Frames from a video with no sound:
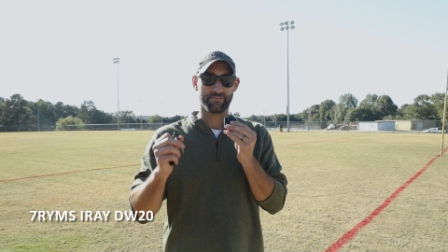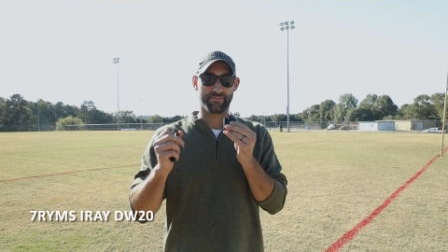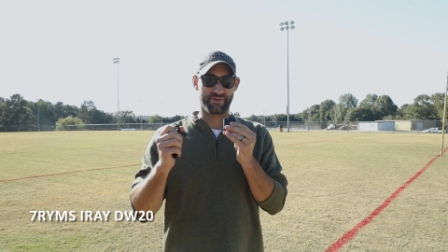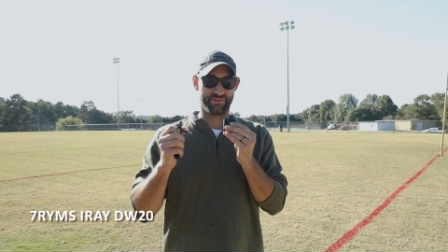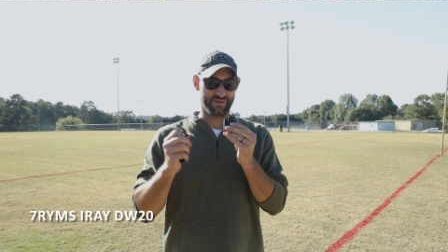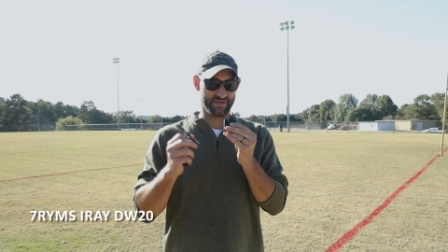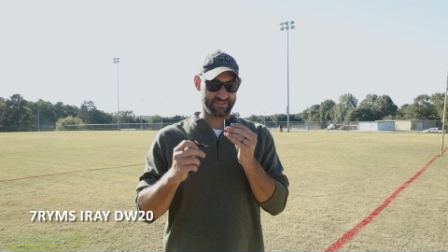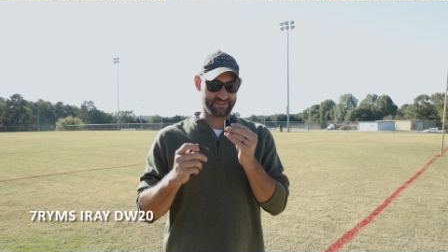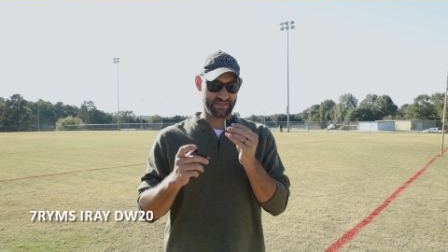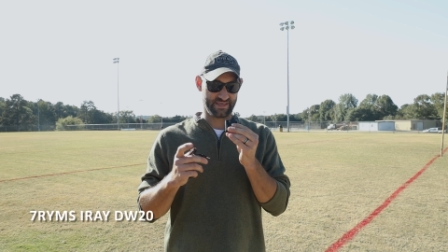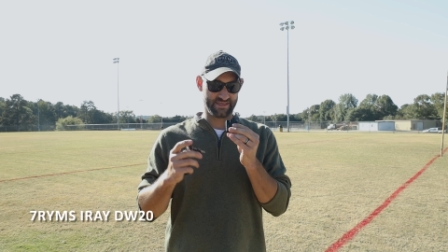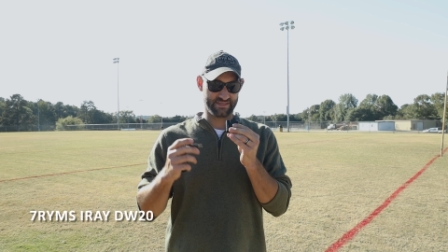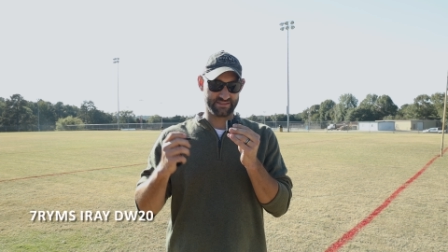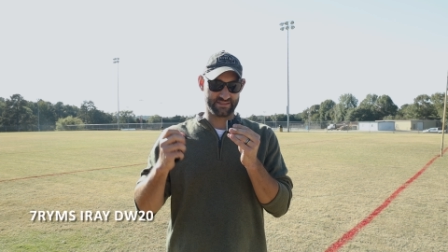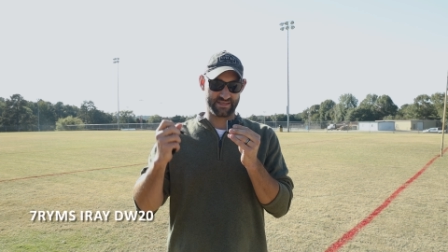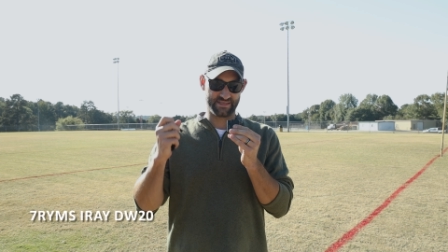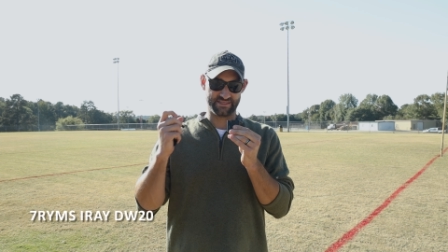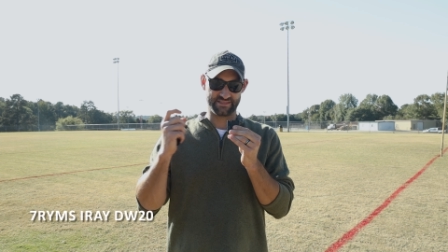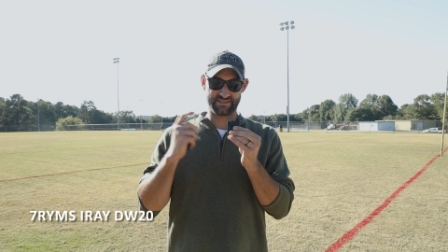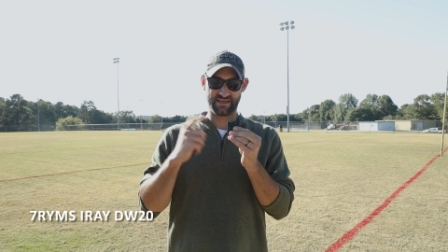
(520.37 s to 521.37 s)
but this
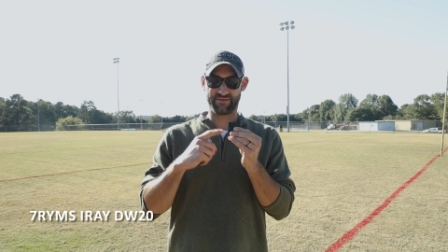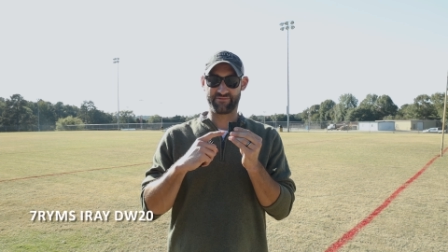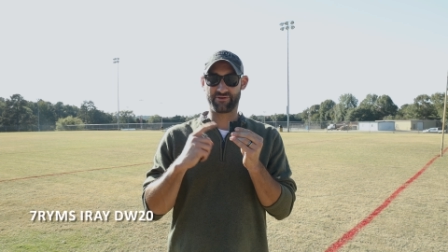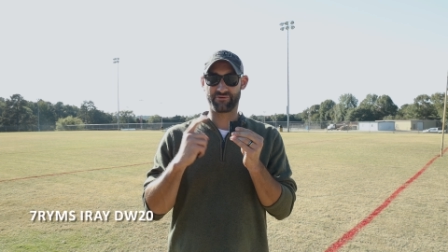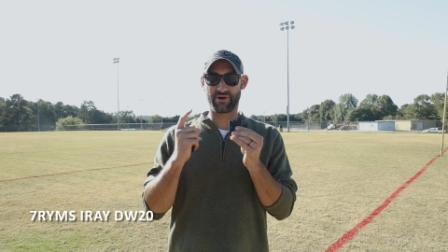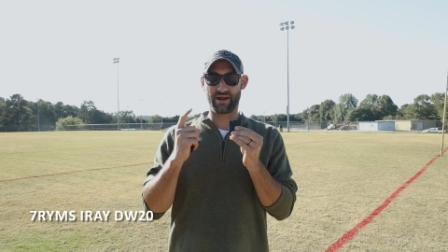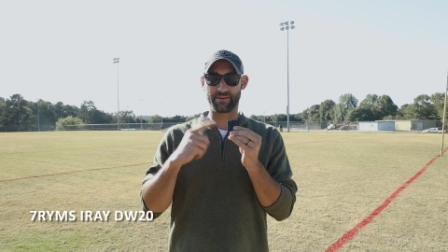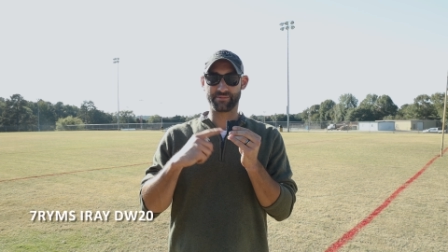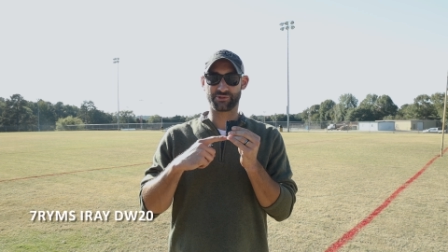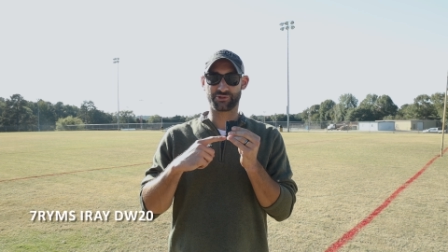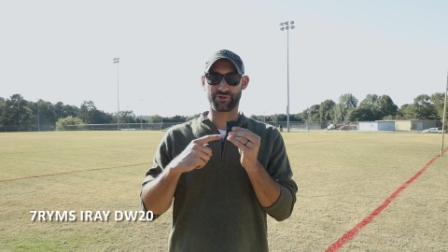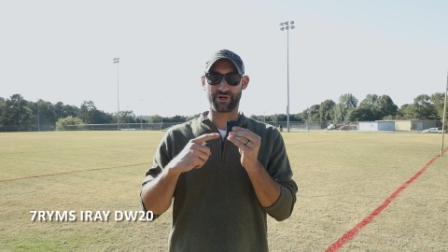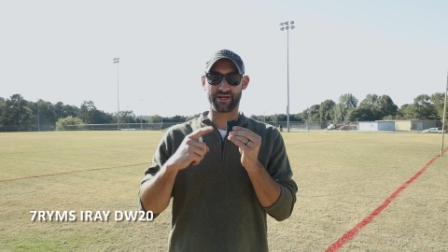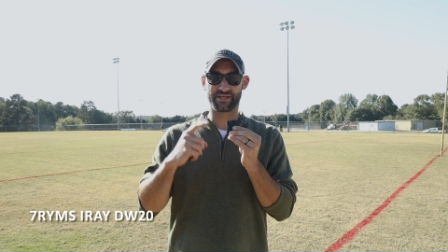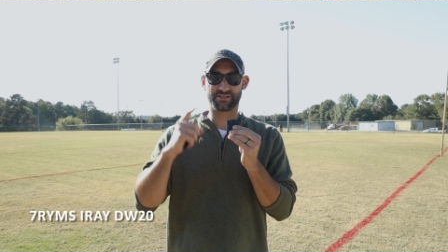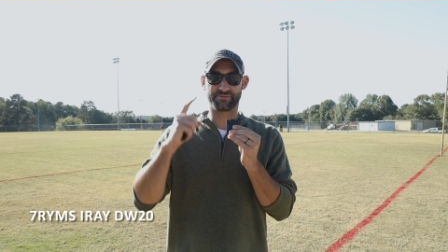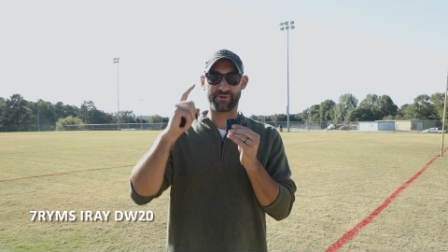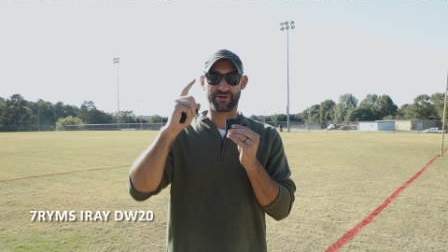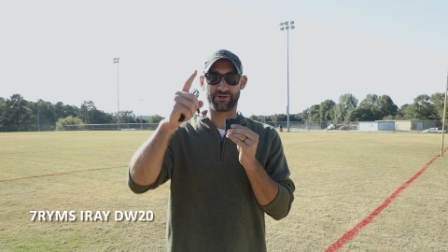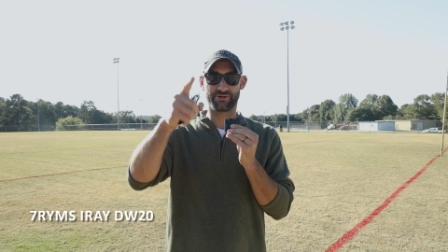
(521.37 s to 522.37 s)
is the 7RYMS
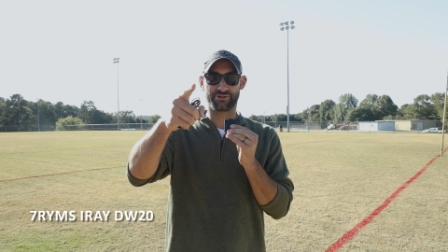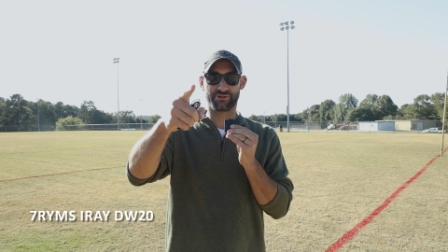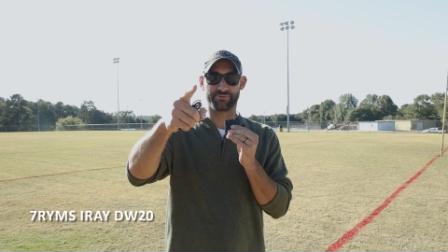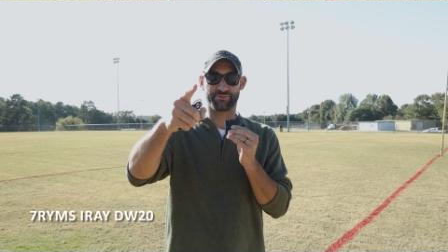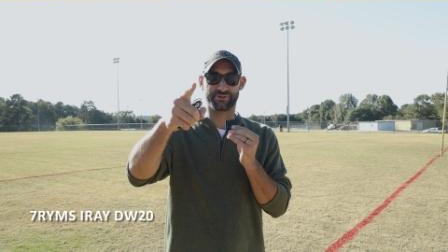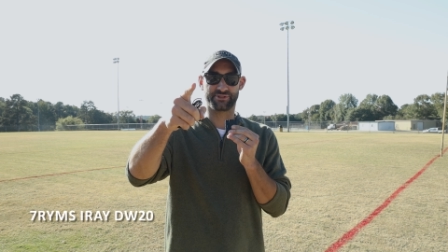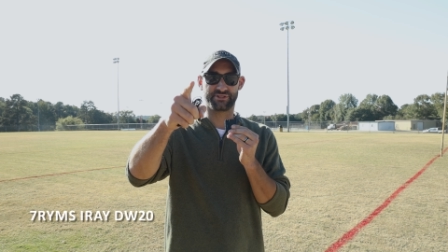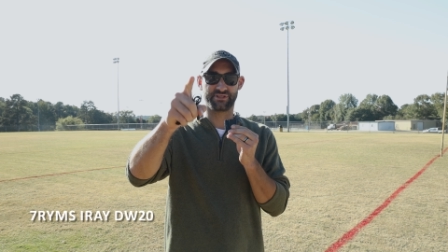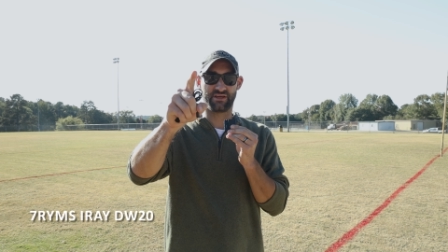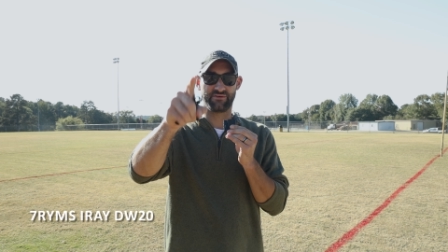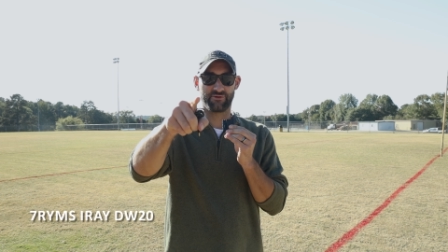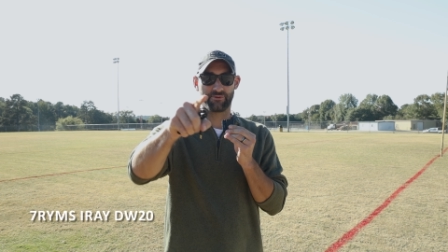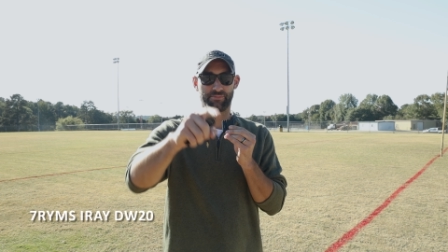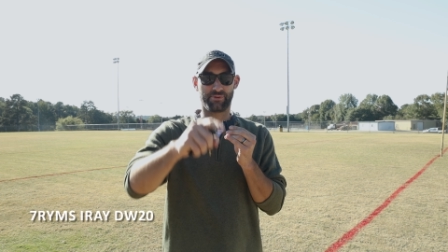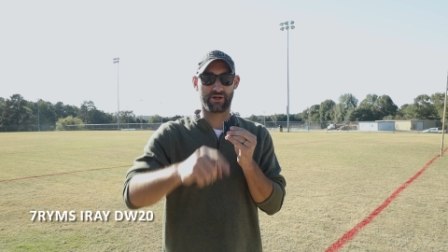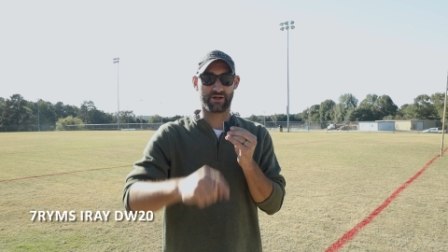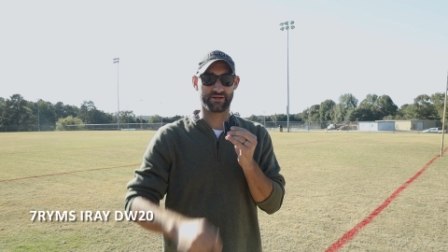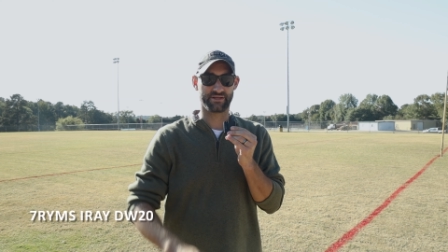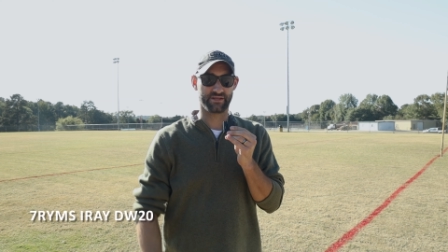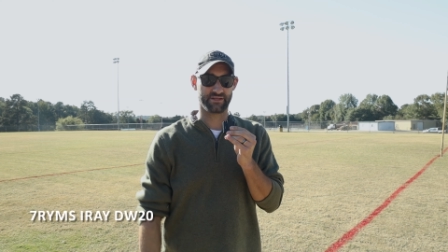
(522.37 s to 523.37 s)
transmitter to receiver
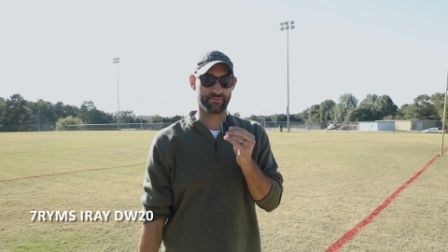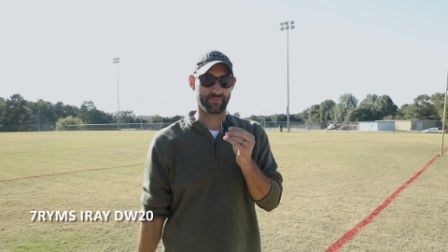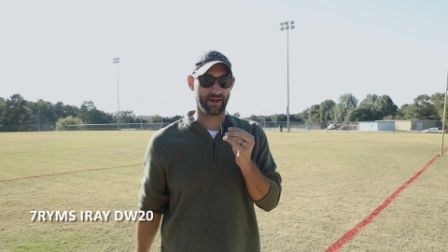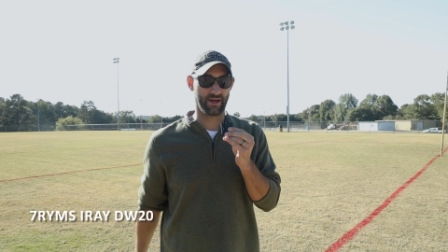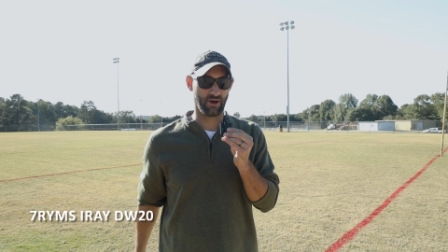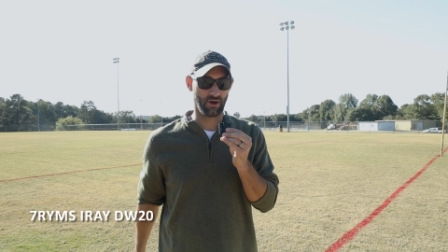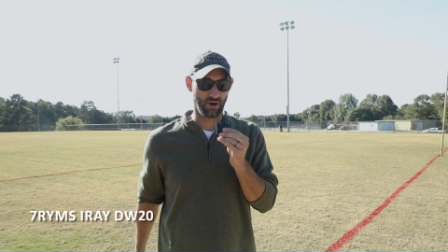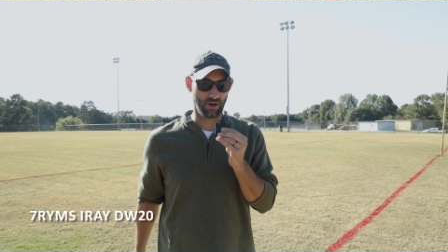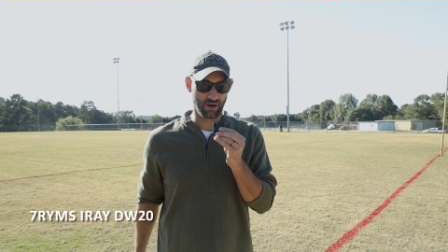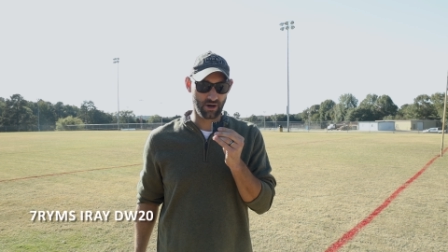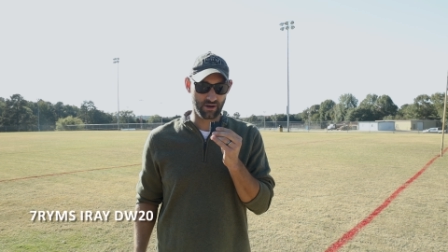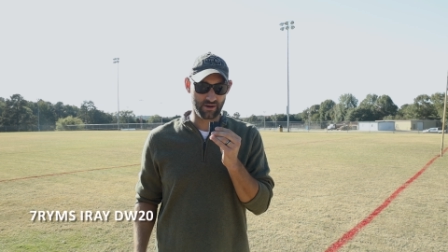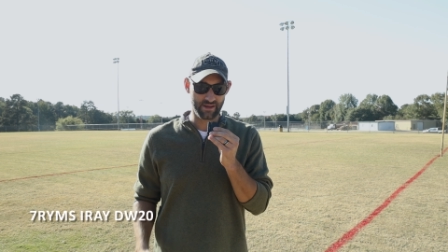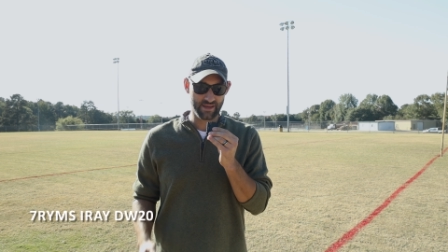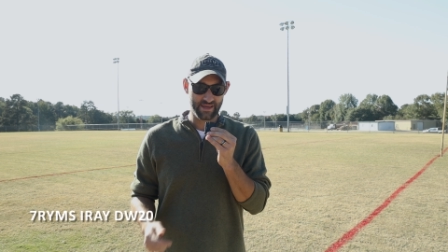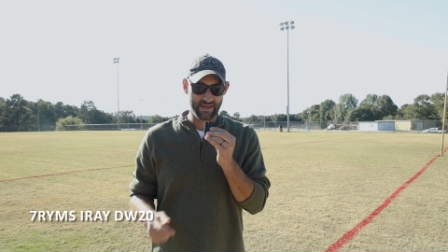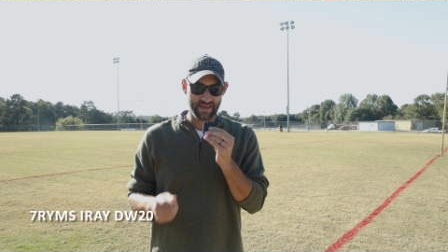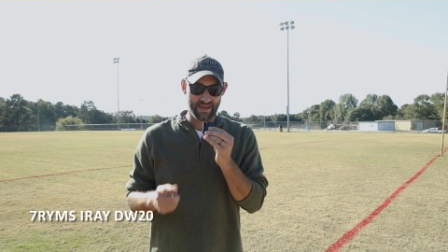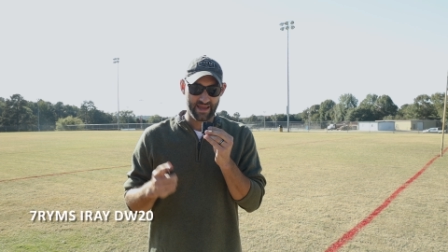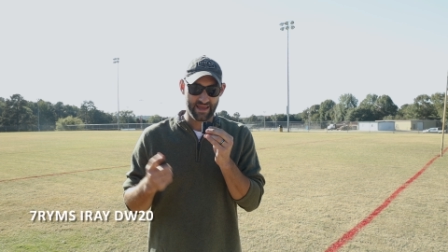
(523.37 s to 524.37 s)
plugged into my R.
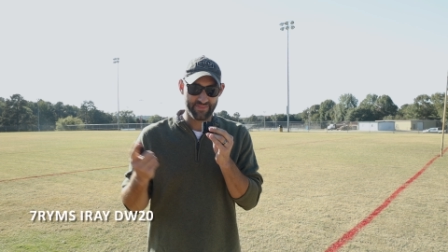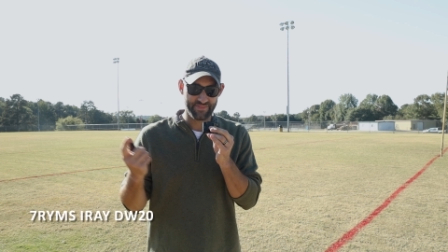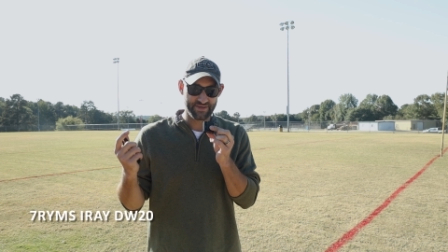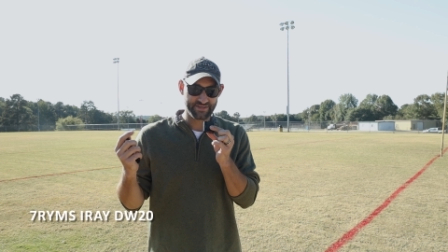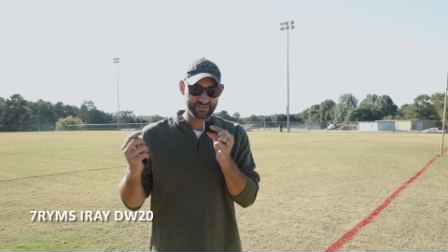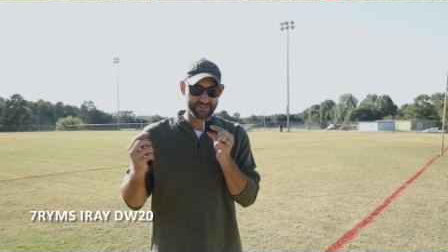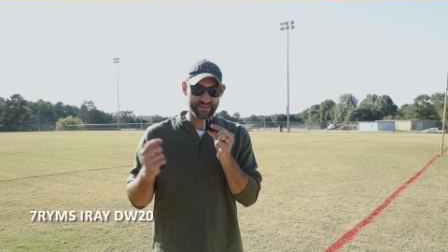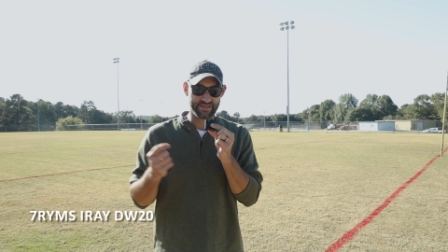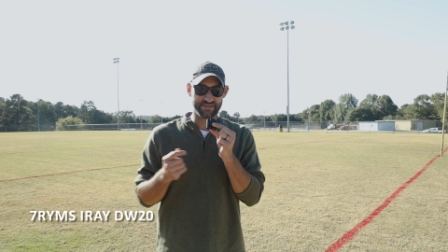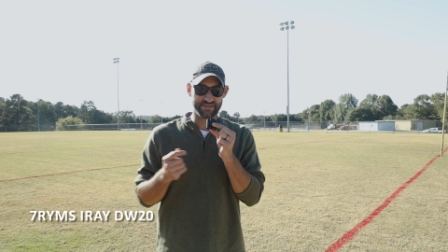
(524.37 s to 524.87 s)
And this